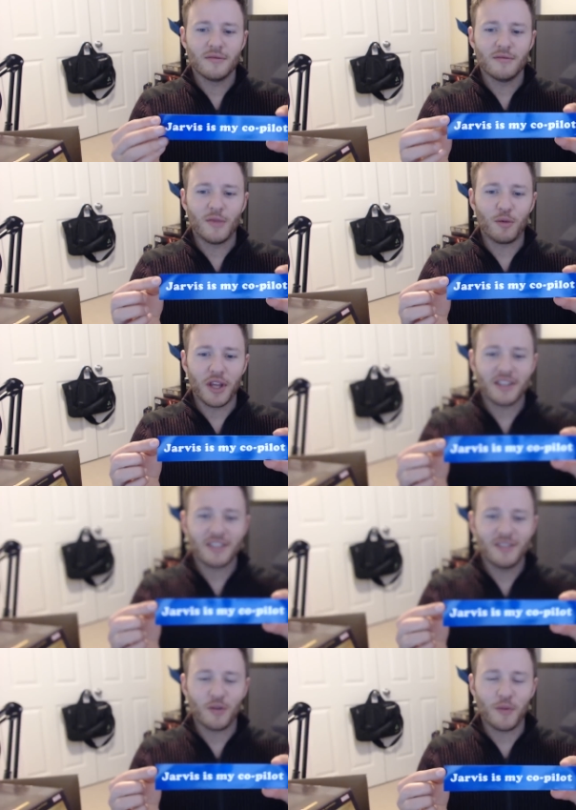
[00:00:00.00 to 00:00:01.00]
Remember
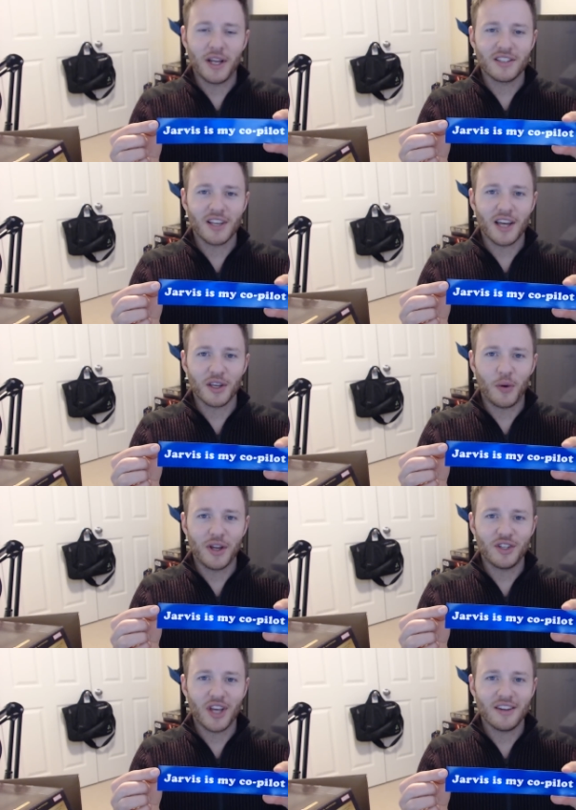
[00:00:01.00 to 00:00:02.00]
this? From inside the
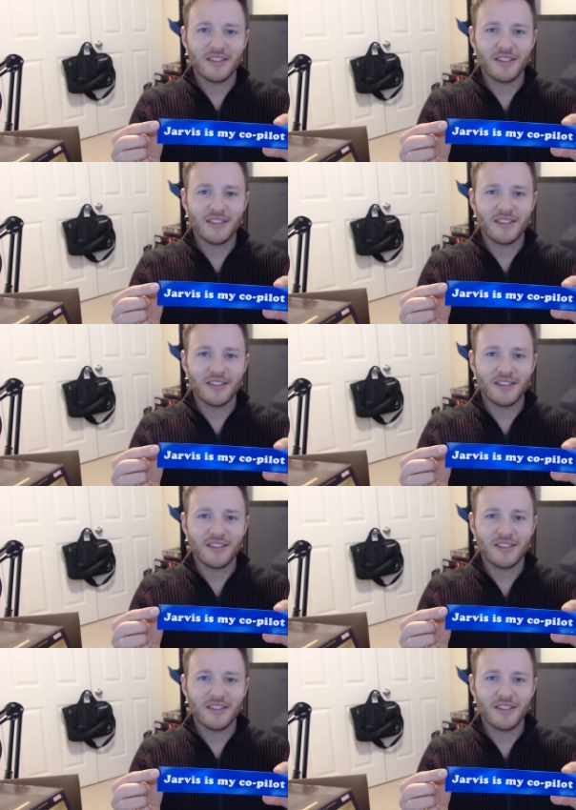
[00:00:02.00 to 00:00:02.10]
Quinjet,